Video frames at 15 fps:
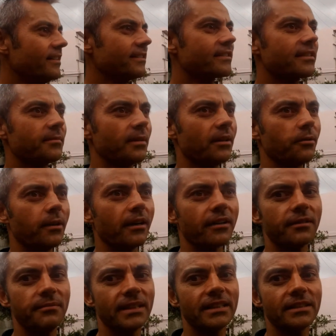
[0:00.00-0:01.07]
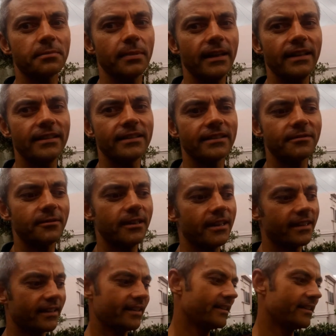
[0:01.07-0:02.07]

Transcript: is to be a welcoming space where